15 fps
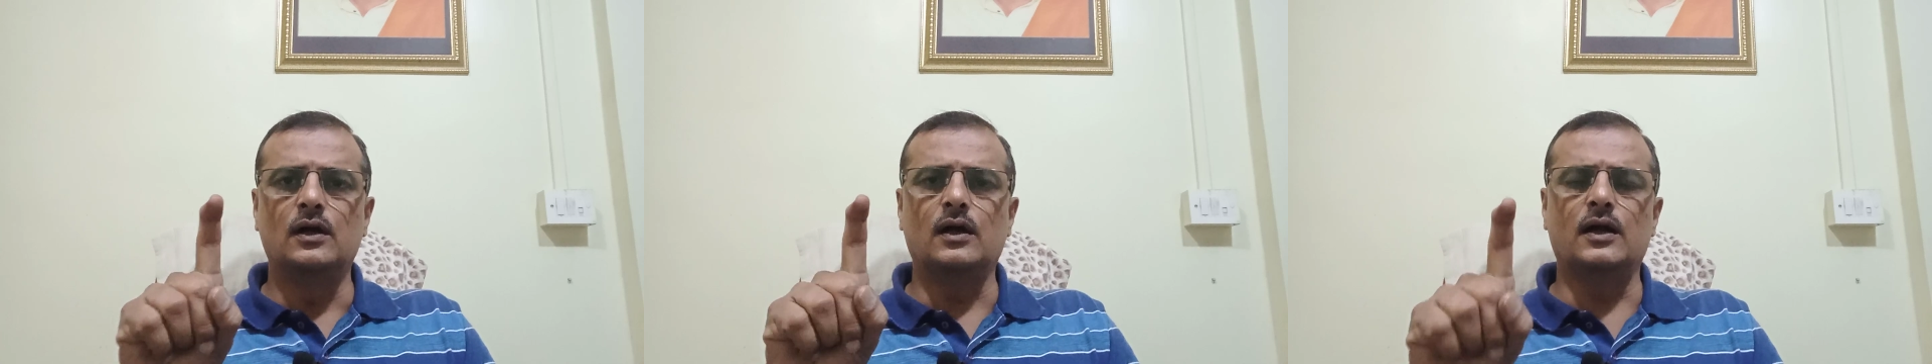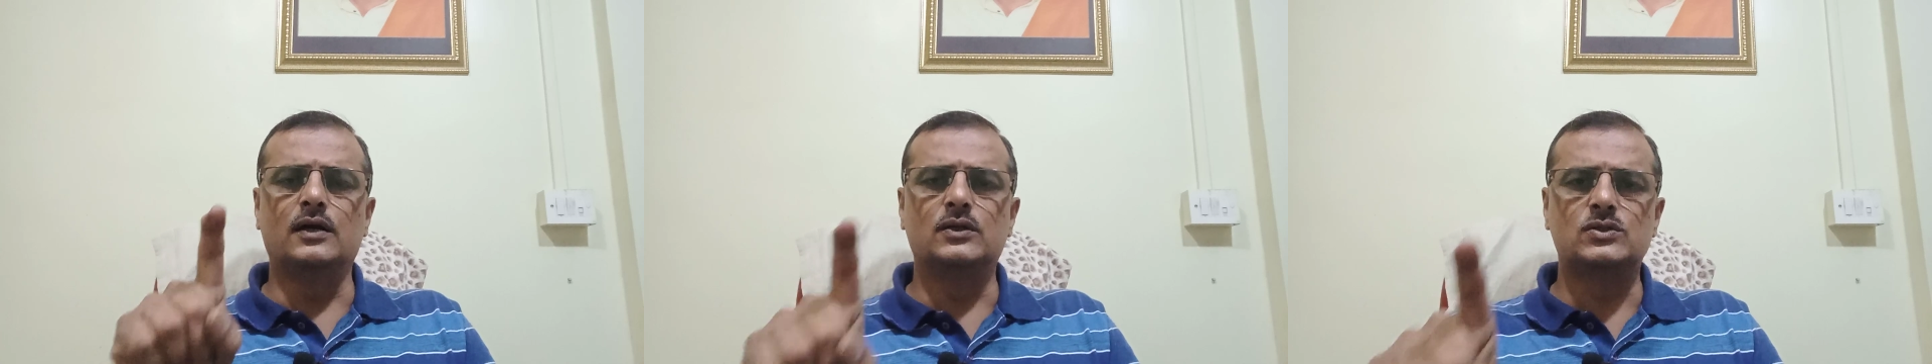
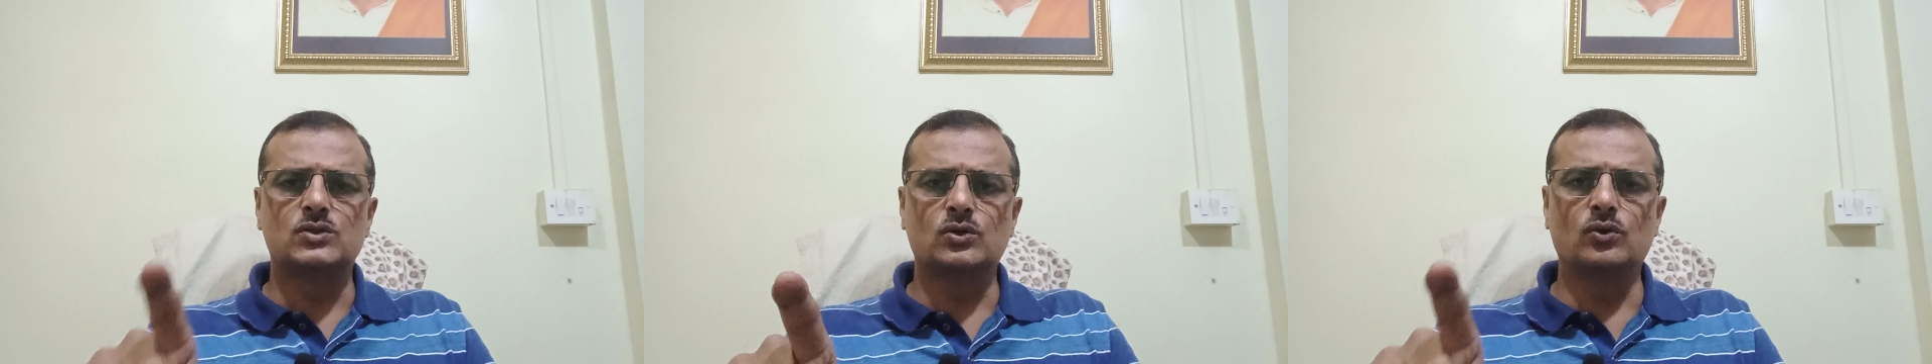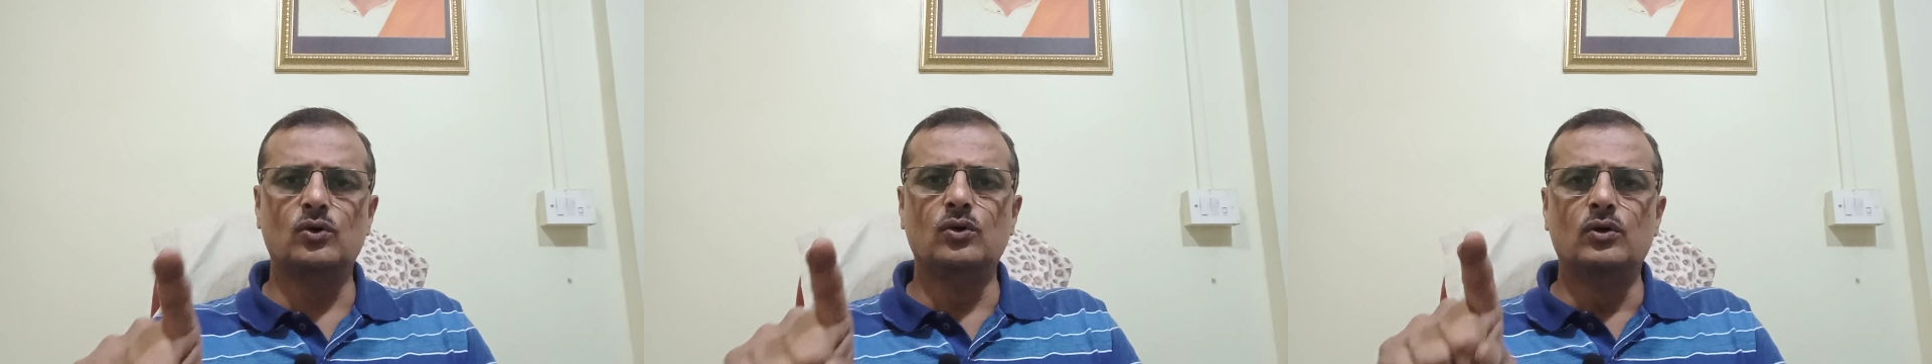and
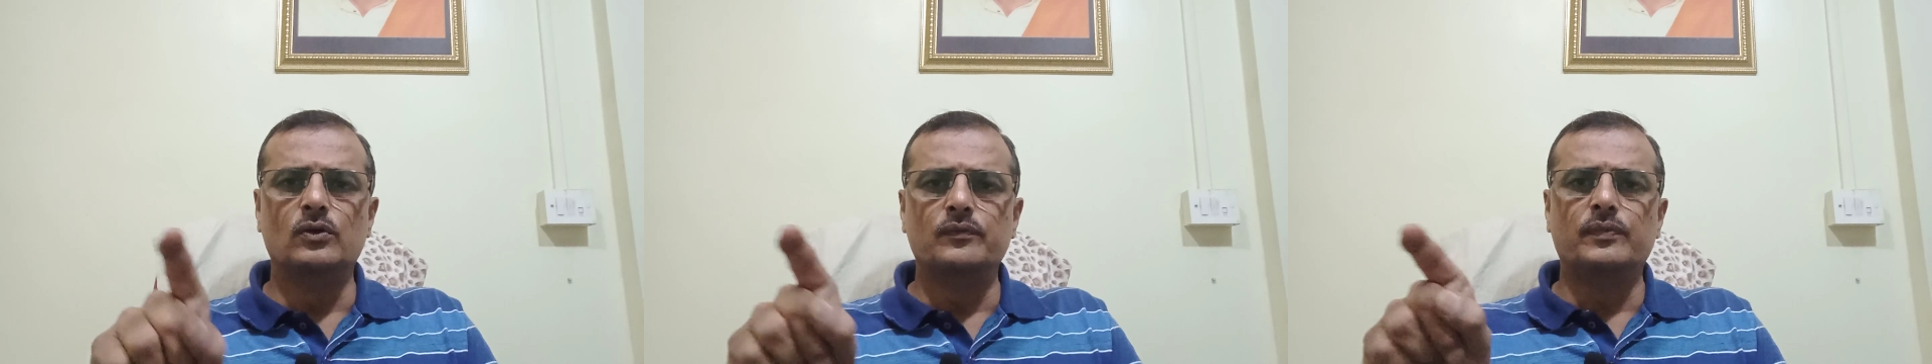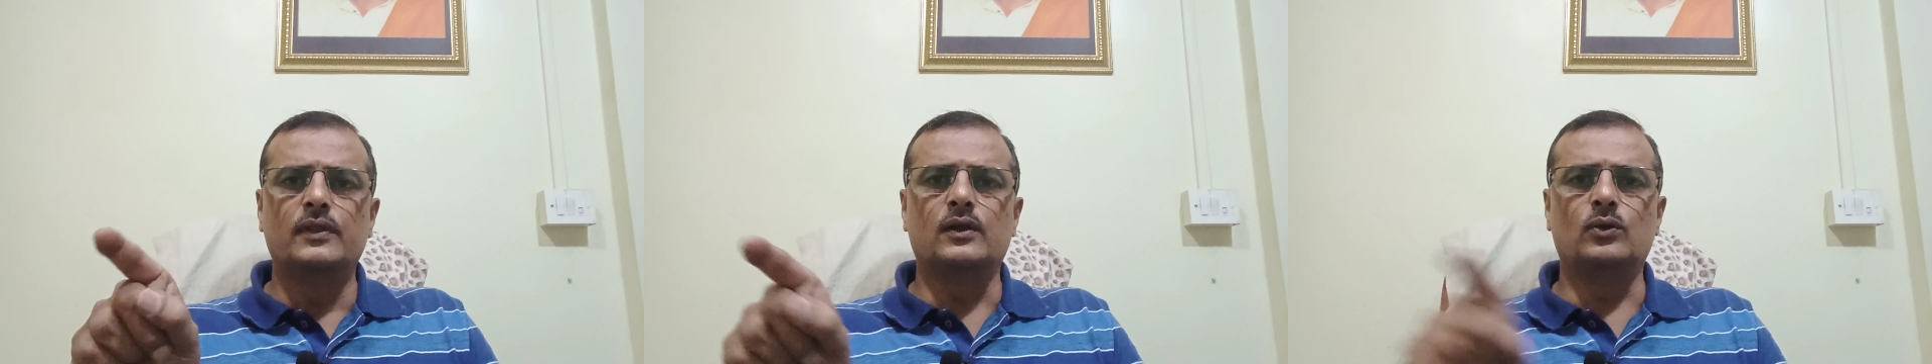
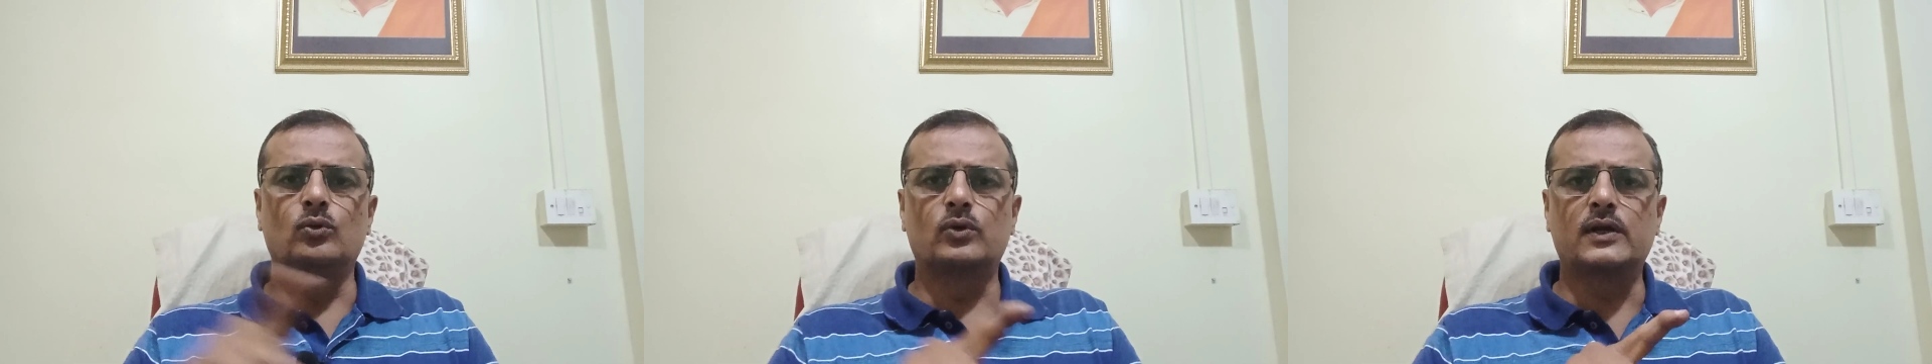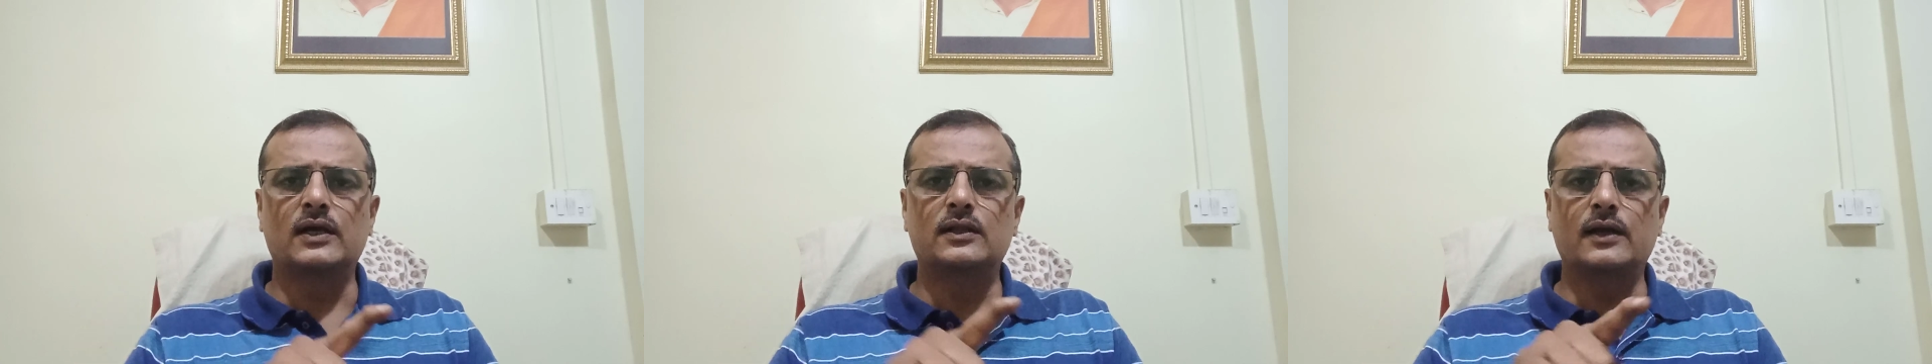so
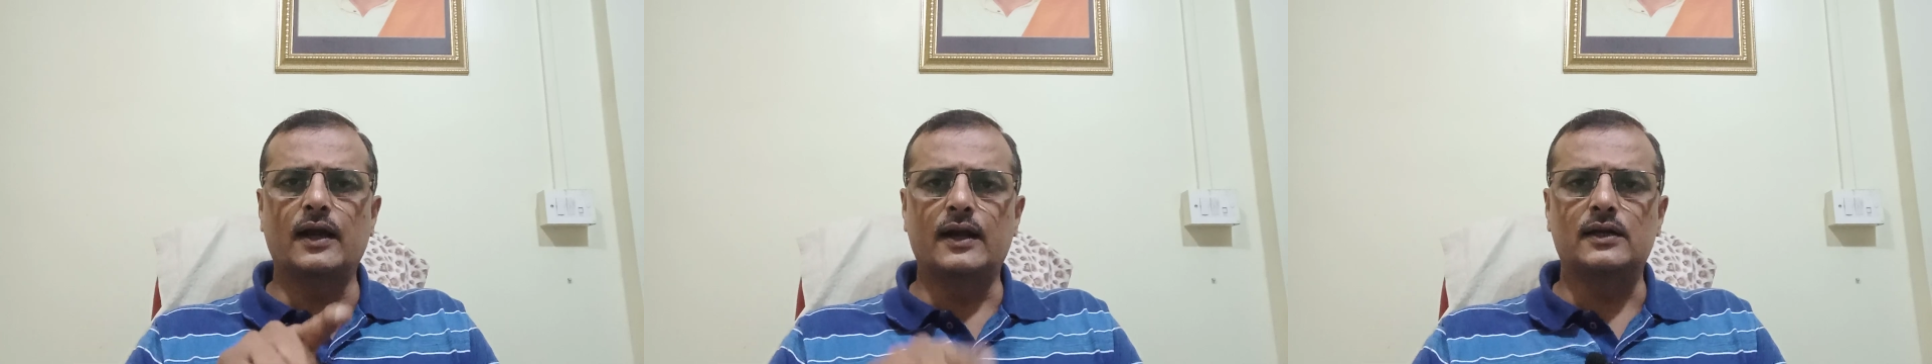you can